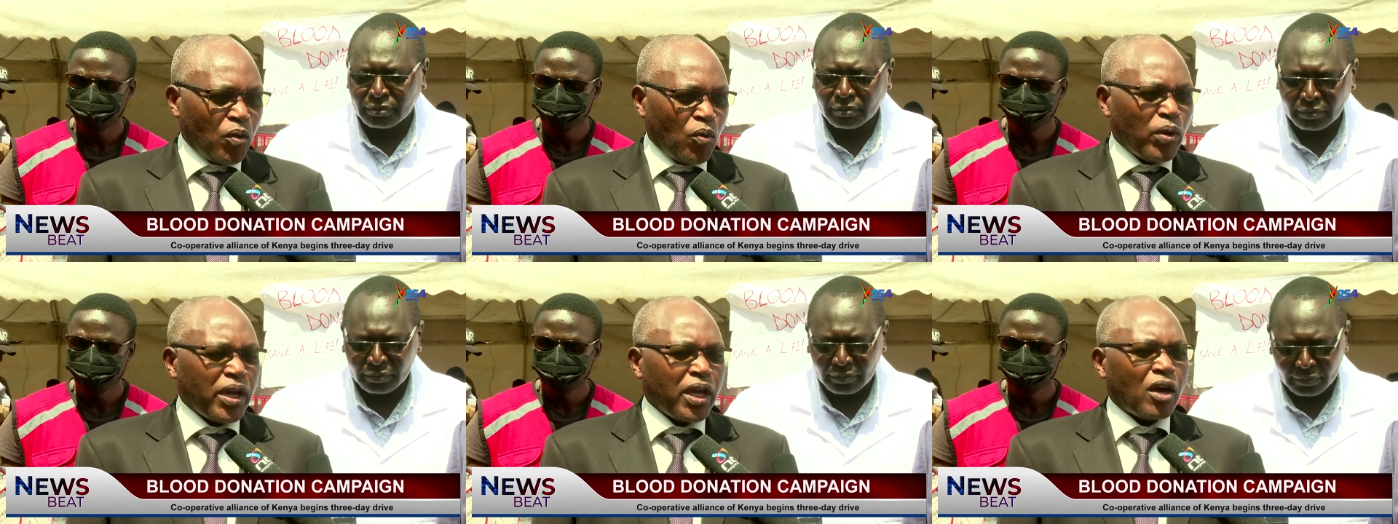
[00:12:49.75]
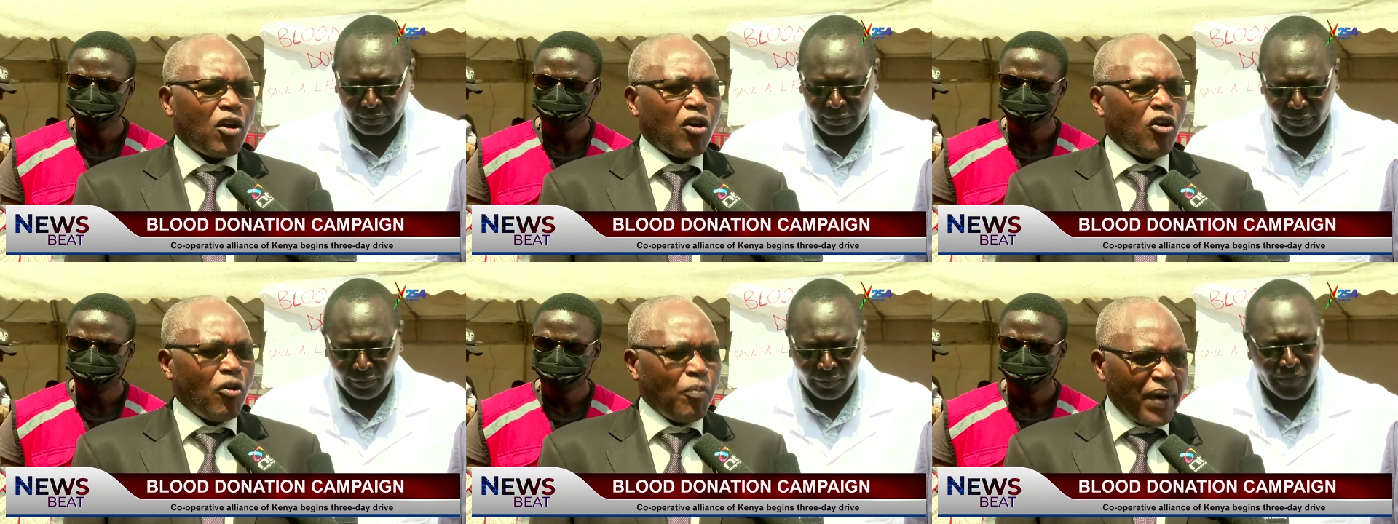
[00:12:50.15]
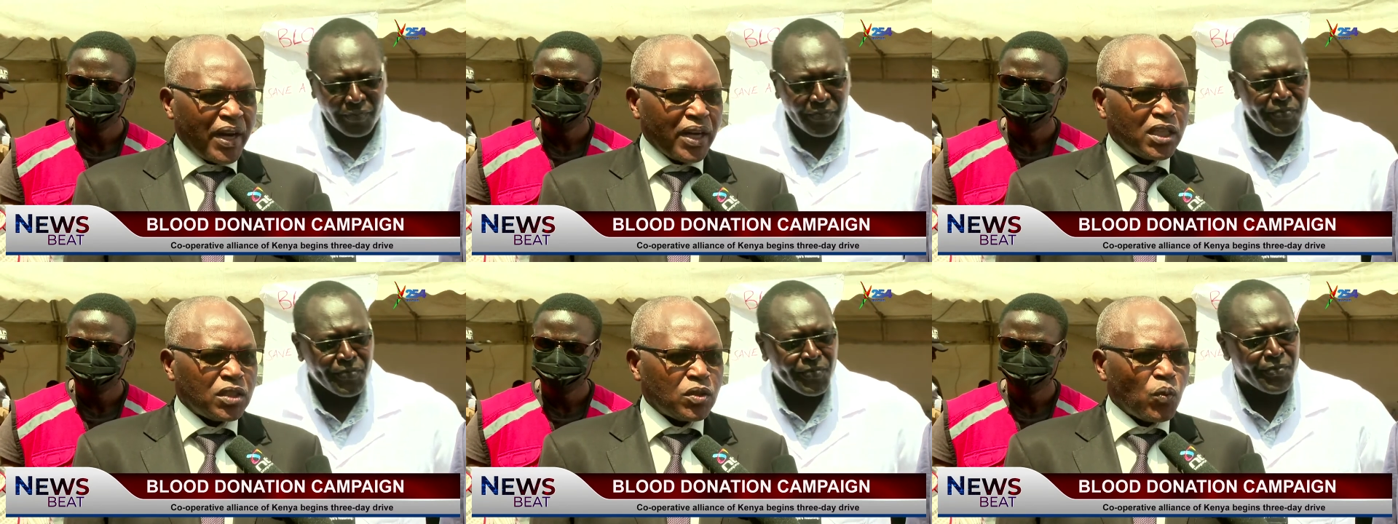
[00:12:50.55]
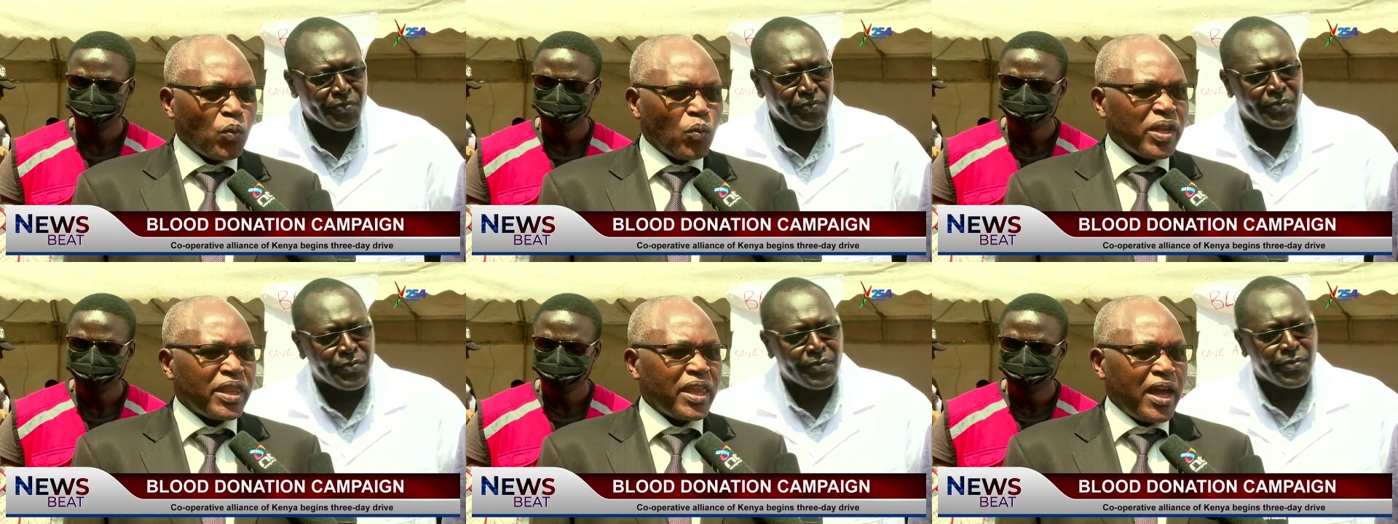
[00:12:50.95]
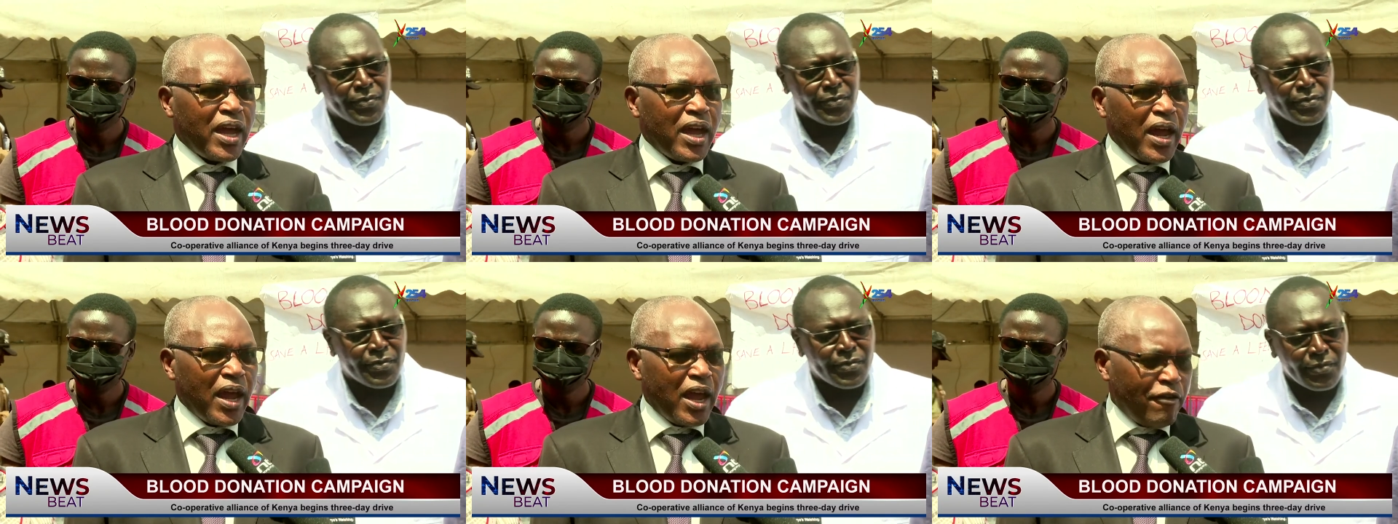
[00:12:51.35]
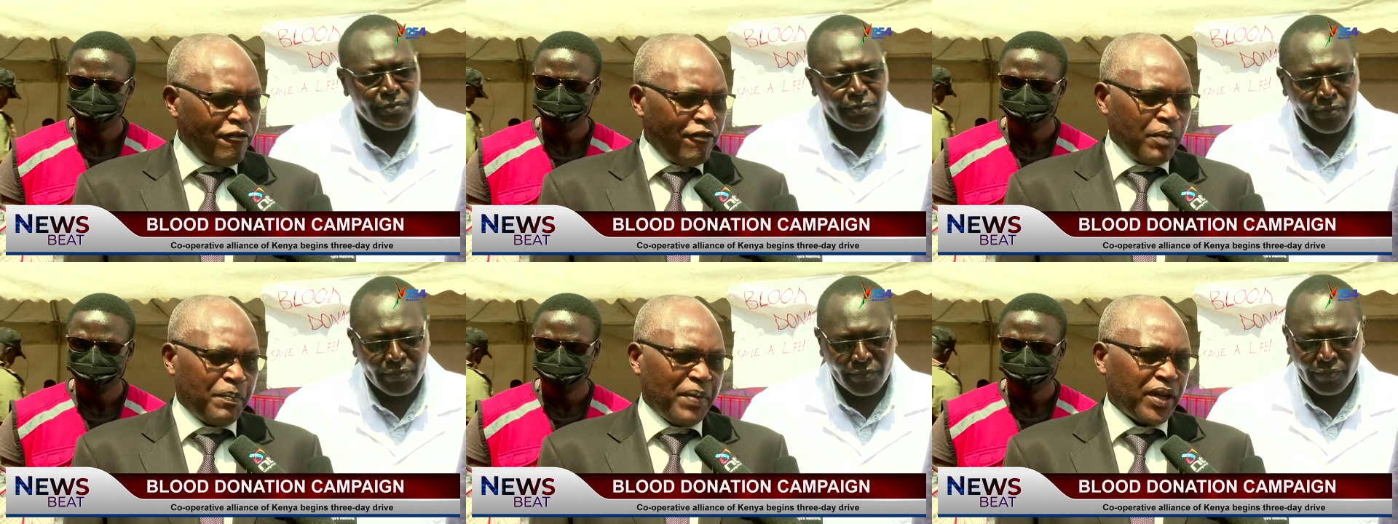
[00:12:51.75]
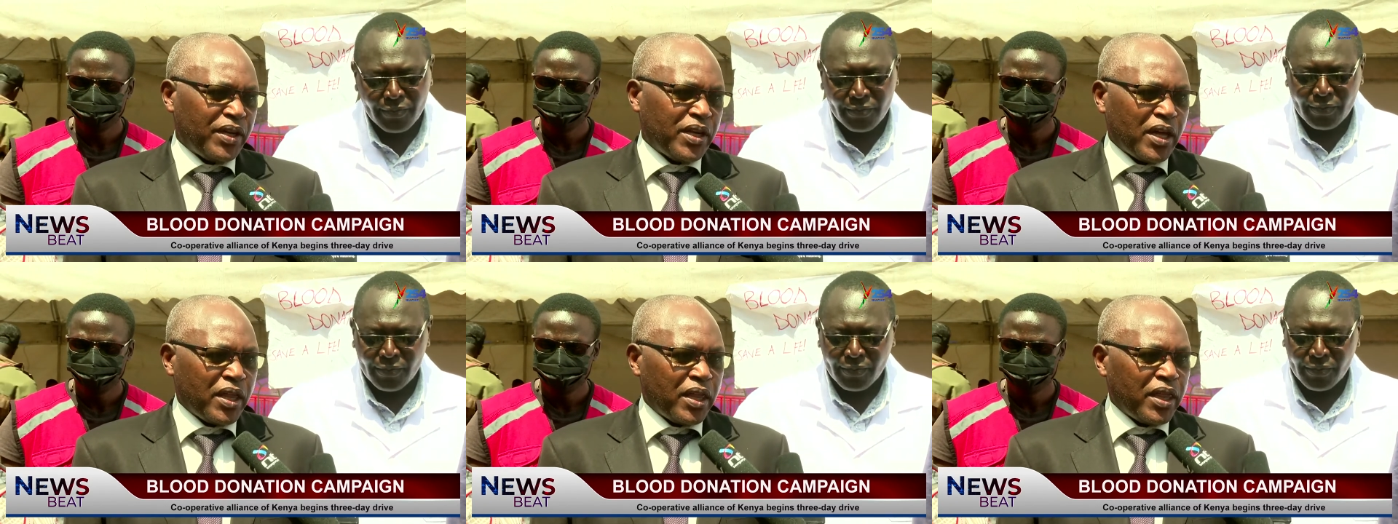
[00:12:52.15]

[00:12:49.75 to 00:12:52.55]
Speaker 1: We cooperate with every partner